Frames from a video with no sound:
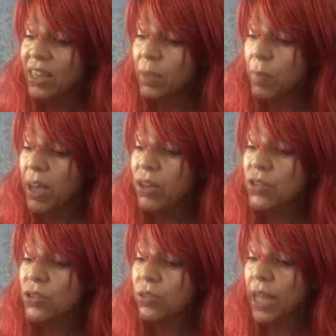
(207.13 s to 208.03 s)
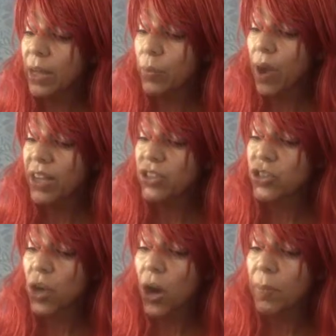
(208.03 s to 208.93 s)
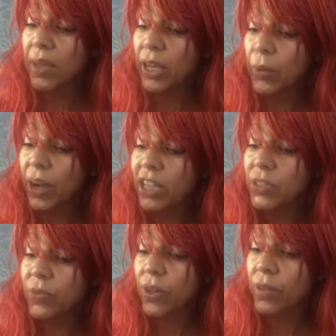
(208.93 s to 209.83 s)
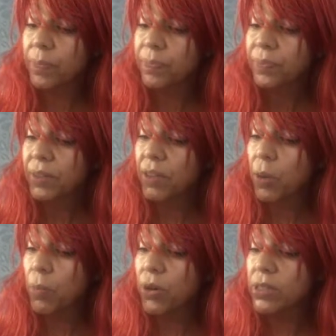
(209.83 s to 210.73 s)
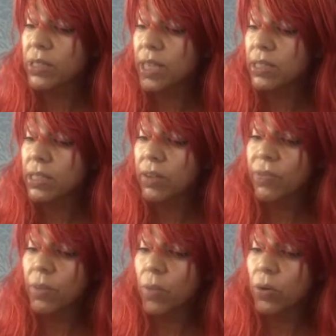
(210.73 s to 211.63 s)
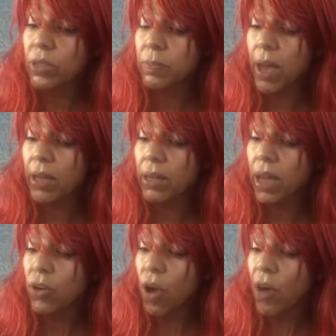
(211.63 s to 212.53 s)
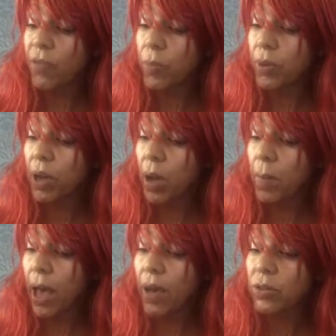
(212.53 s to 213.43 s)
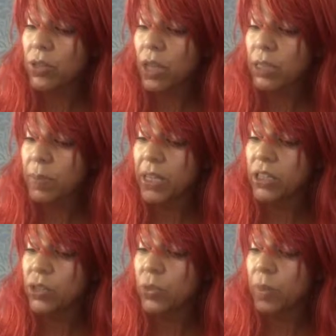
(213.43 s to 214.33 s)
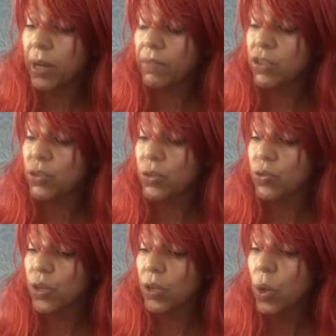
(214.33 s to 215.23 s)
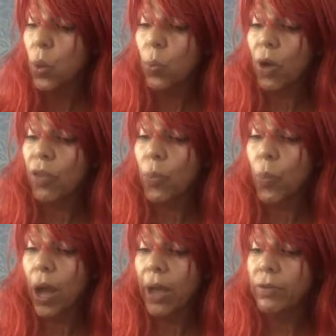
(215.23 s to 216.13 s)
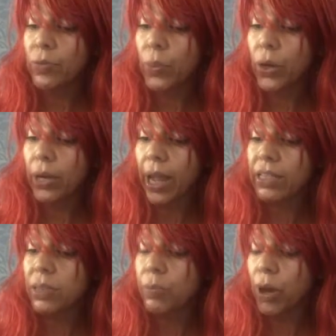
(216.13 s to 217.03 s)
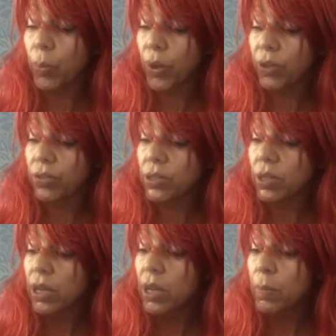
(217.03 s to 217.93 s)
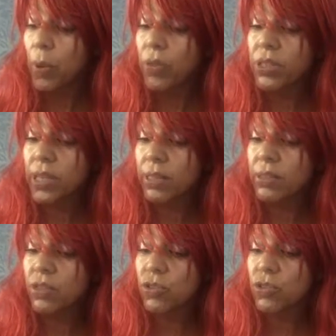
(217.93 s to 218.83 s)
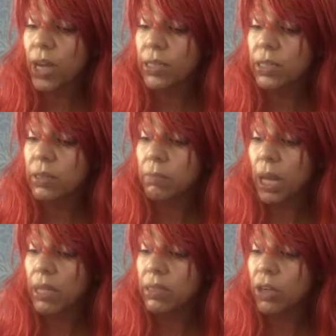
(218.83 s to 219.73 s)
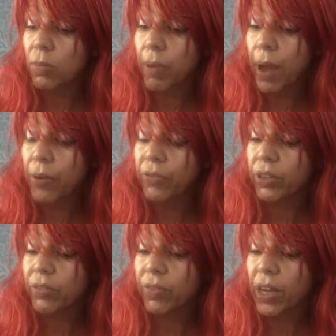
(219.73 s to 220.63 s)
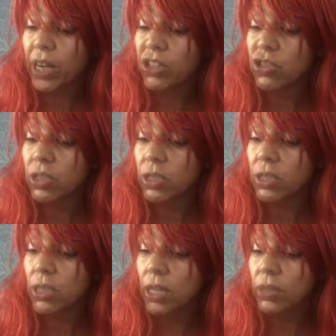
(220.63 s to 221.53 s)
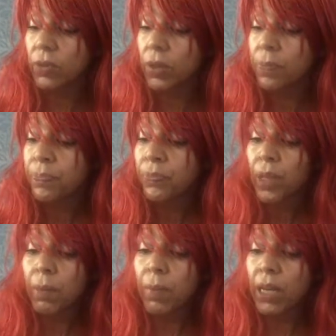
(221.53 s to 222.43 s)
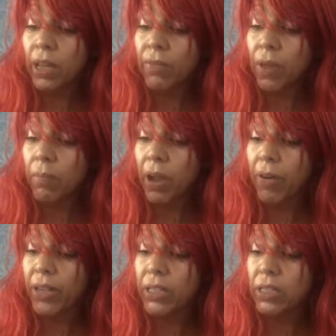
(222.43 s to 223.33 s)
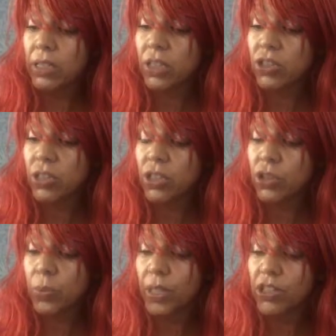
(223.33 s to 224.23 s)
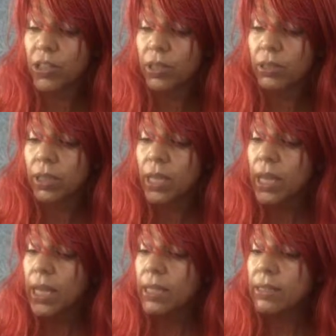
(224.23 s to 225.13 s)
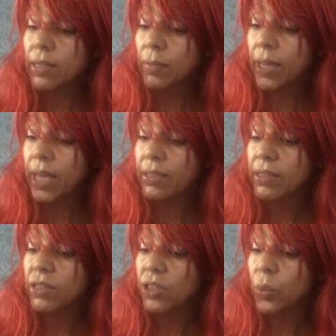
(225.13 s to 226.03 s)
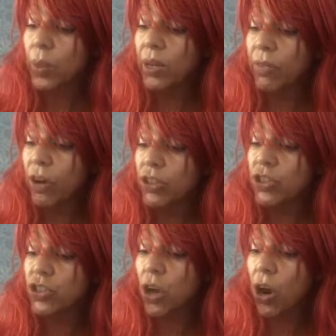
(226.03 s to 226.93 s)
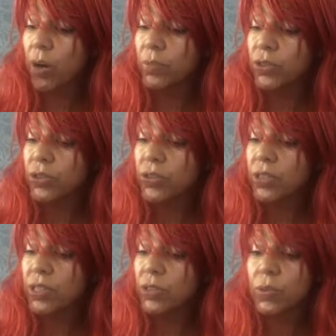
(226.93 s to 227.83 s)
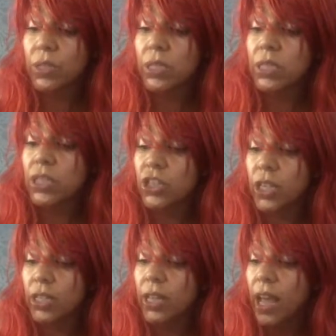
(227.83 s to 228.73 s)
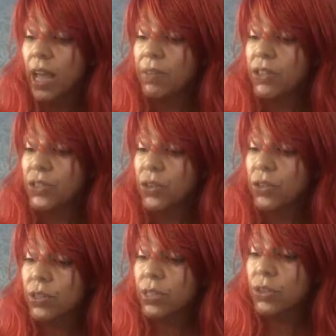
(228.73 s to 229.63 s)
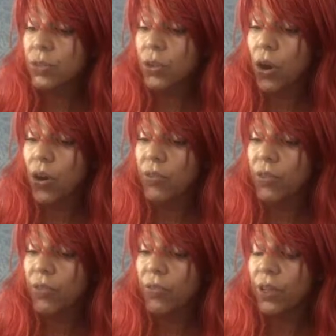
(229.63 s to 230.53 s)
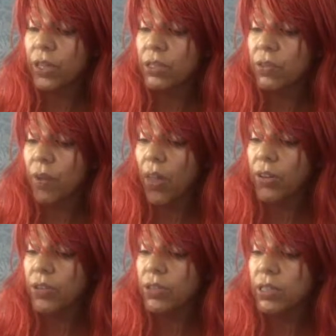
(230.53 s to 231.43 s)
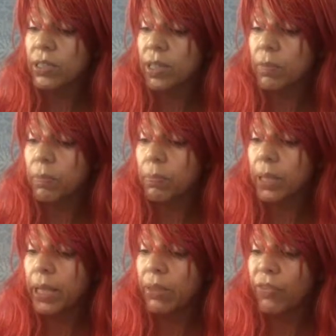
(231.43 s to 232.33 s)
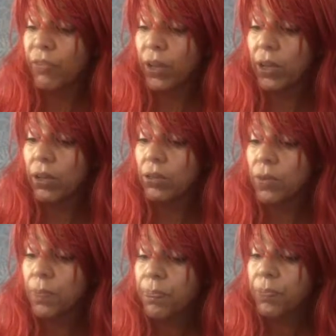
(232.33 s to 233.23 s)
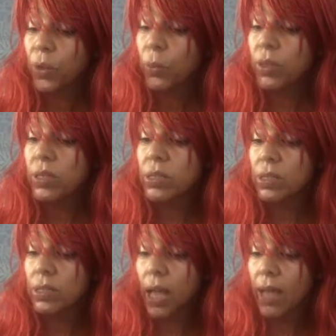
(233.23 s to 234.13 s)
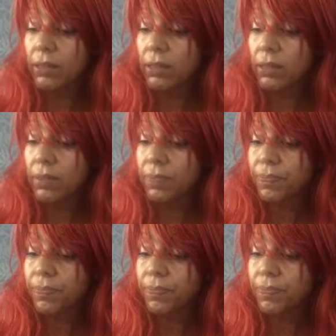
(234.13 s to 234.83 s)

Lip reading: The males are likewise charming and graceful. They're more sensitive than most men and often become house husbands who mind the children while their wives work as the breadwinners. Both sexes are attracted to mates that are powerful and financially successful, and many of them marry into such a situation. In some cases, the Queen of Hearts' charm turns into indecision and the certain disregard for the feelings of others. This can play the field with success,